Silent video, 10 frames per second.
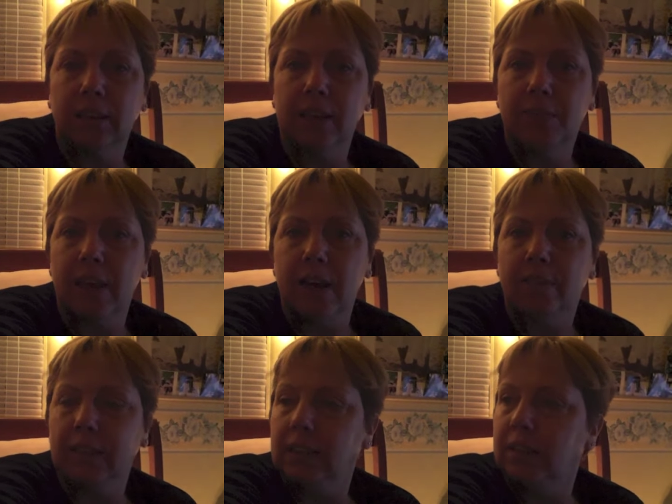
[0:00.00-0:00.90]
see if they
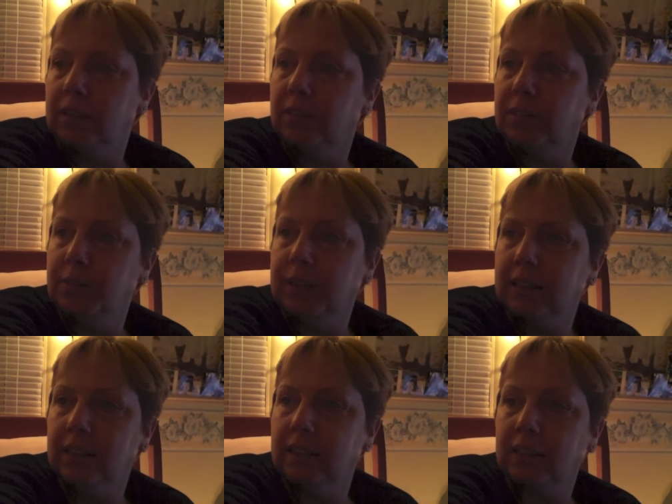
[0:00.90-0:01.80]
have tins of
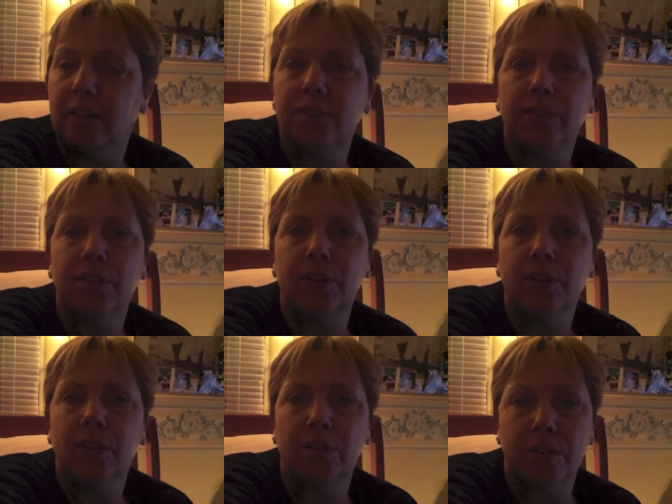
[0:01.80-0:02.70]
sweets and stuff
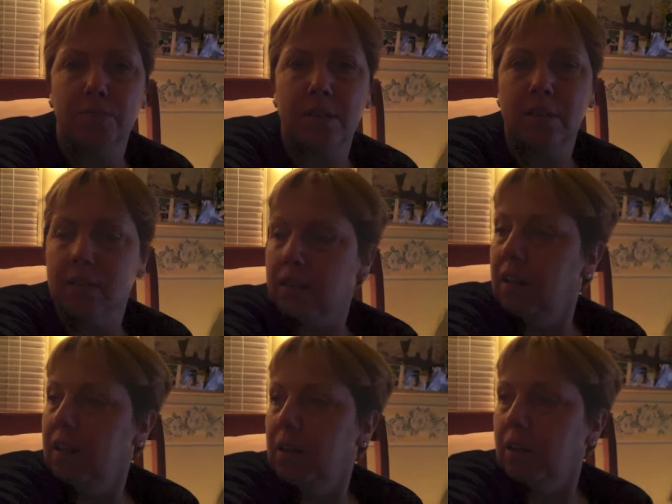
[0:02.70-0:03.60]
for Christmas.
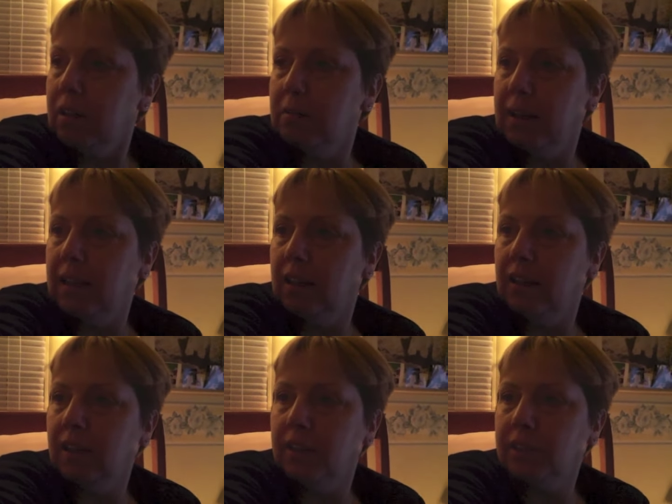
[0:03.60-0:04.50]
Gonna make it
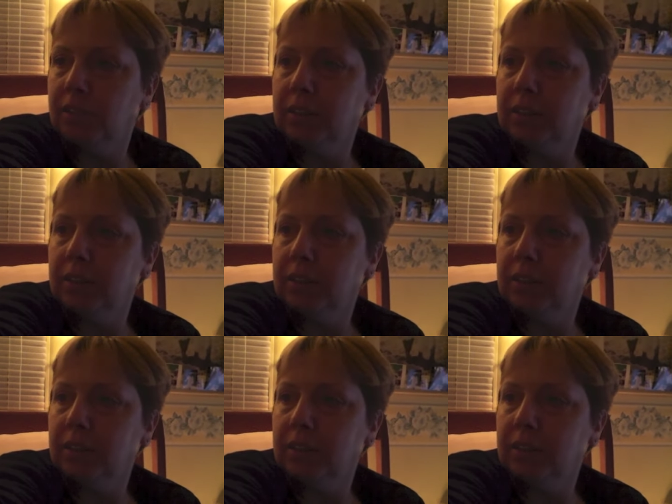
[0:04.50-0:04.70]
an English